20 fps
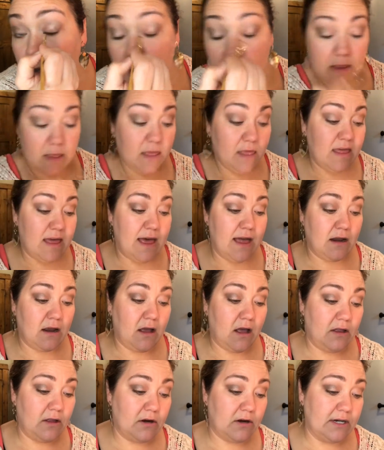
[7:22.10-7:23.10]
That
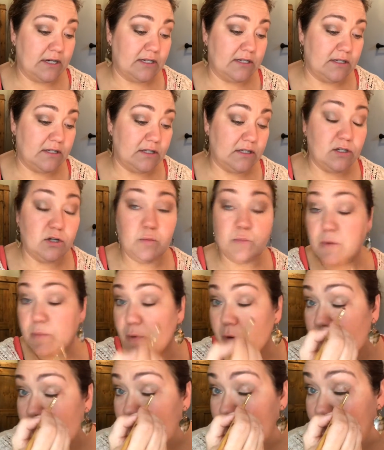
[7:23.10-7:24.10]
color is super
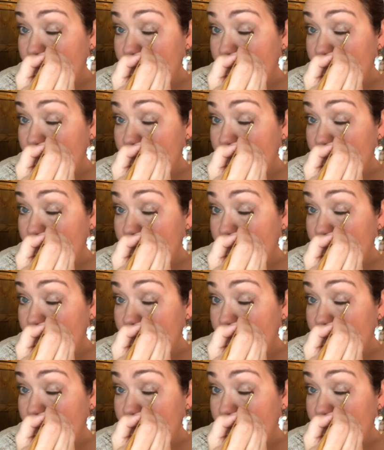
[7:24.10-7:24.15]
pretty.